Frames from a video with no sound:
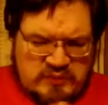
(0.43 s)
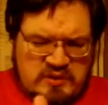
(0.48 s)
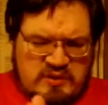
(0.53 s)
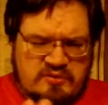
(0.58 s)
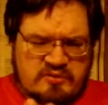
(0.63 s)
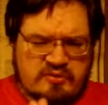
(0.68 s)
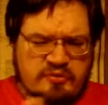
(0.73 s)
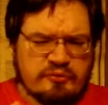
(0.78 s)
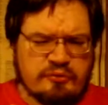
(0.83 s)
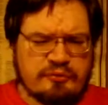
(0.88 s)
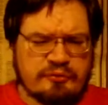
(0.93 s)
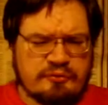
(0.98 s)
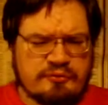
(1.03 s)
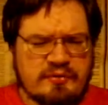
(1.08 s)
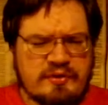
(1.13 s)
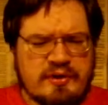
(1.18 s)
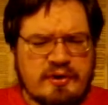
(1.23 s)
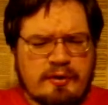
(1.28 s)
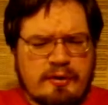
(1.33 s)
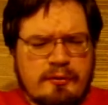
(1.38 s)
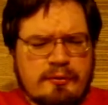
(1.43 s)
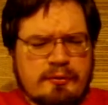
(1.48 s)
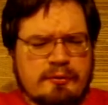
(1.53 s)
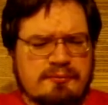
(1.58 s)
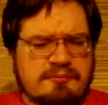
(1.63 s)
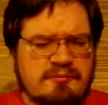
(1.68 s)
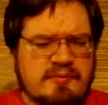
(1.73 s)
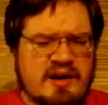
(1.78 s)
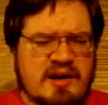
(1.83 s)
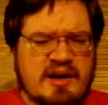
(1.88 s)
This is a video
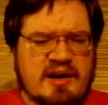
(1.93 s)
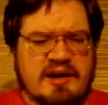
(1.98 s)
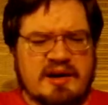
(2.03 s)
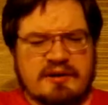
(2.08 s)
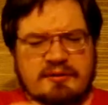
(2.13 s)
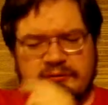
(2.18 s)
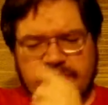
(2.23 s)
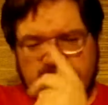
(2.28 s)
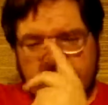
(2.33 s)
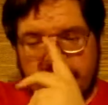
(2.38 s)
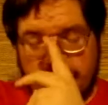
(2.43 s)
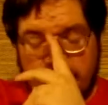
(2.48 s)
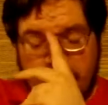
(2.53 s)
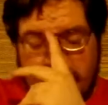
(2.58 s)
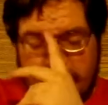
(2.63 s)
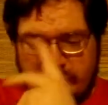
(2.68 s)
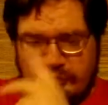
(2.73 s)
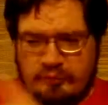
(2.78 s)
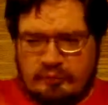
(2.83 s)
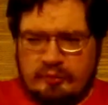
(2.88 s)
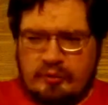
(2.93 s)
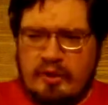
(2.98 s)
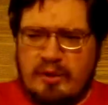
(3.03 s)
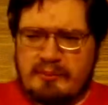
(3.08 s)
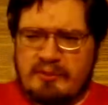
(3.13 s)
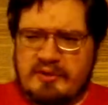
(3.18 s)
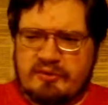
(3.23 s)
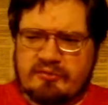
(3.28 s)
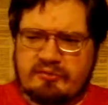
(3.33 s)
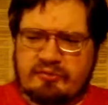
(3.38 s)
in response to a
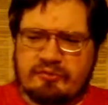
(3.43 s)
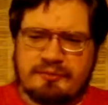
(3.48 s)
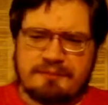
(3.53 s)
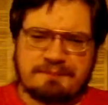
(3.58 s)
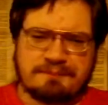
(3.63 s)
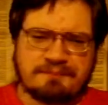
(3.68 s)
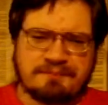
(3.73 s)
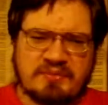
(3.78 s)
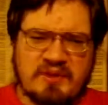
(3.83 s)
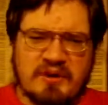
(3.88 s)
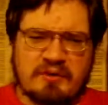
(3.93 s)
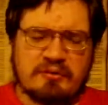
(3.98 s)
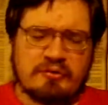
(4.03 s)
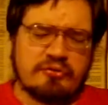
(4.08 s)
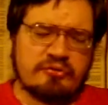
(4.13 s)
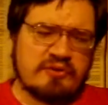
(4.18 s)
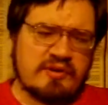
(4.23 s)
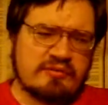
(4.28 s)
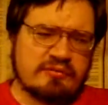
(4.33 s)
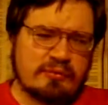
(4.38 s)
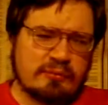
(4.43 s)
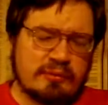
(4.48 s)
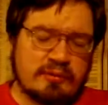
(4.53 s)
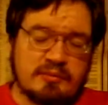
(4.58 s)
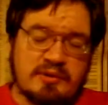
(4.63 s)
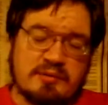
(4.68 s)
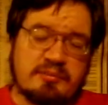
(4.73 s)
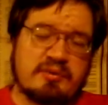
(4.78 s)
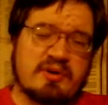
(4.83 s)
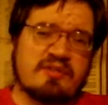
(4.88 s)
comment I received on one of
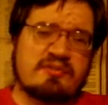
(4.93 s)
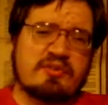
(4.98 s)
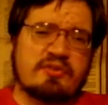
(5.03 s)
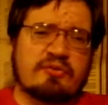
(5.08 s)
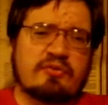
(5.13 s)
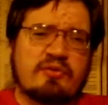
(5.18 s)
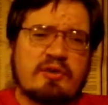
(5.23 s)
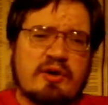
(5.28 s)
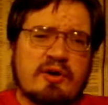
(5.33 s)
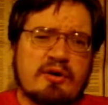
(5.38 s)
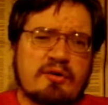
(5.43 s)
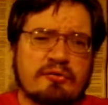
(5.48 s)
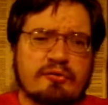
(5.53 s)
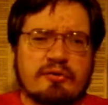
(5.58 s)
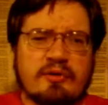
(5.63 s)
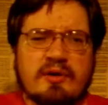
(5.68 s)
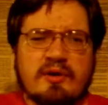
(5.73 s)
my previous videos.